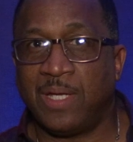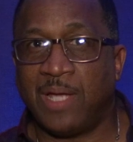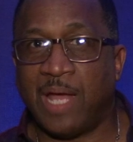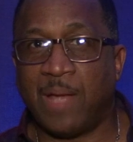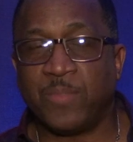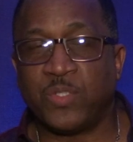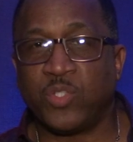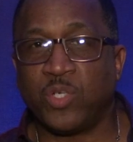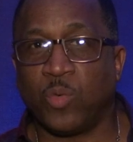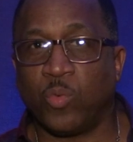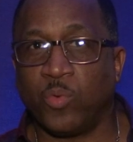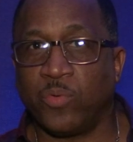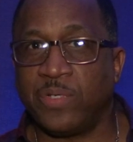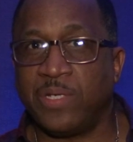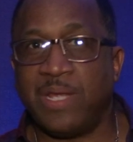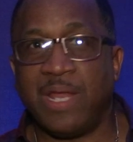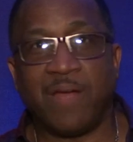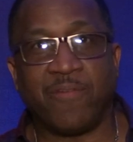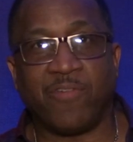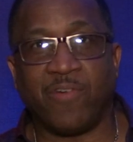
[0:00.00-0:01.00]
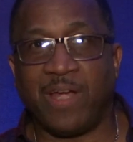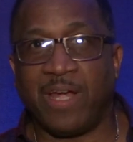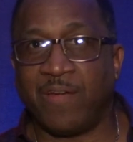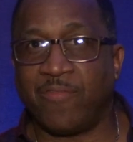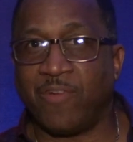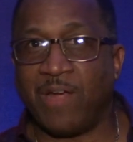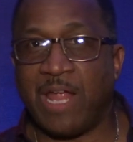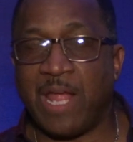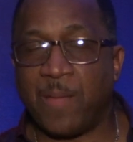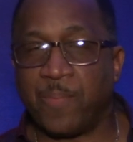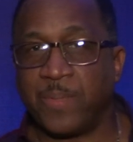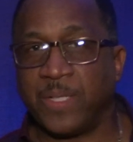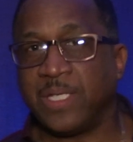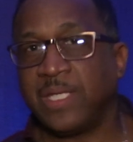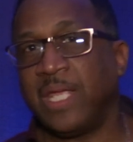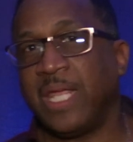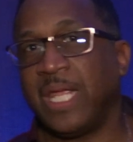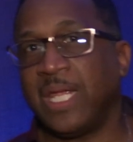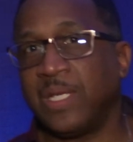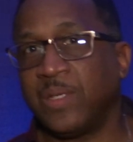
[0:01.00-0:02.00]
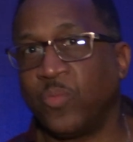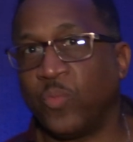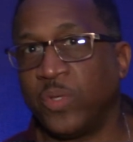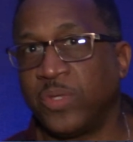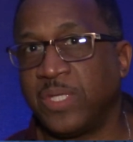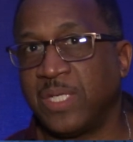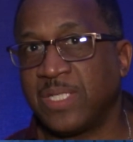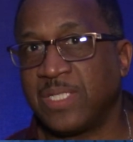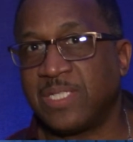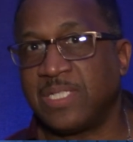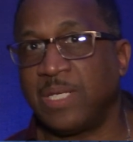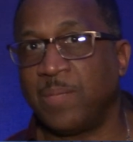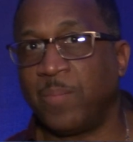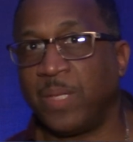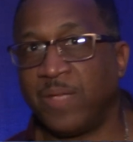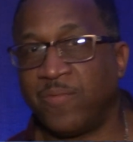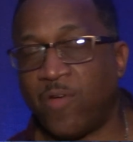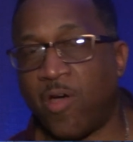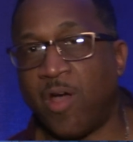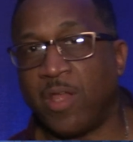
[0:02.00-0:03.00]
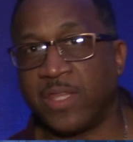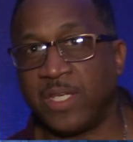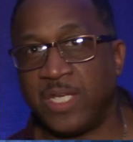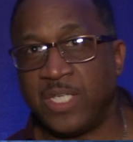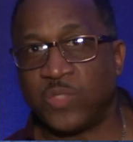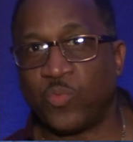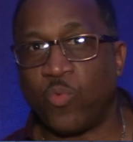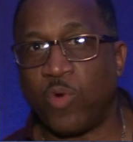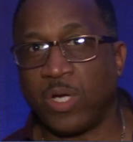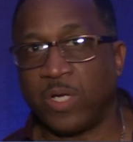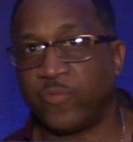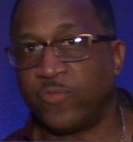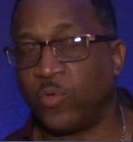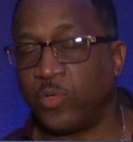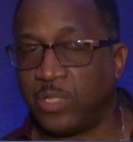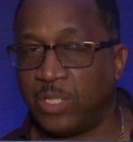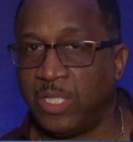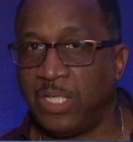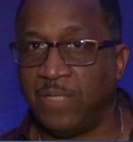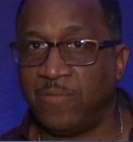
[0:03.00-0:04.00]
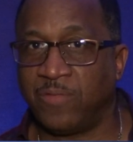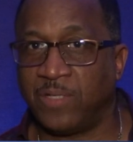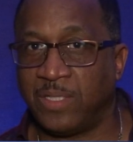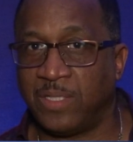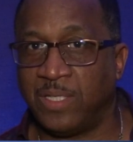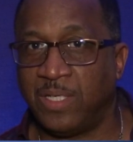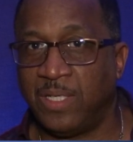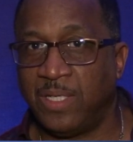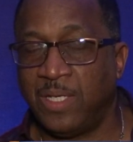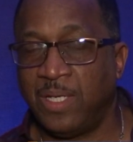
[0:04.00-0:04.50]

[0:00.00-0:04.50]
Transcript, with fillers: I'm sure, will never ever happen again, with the assembly of all of these wonderful Cleveland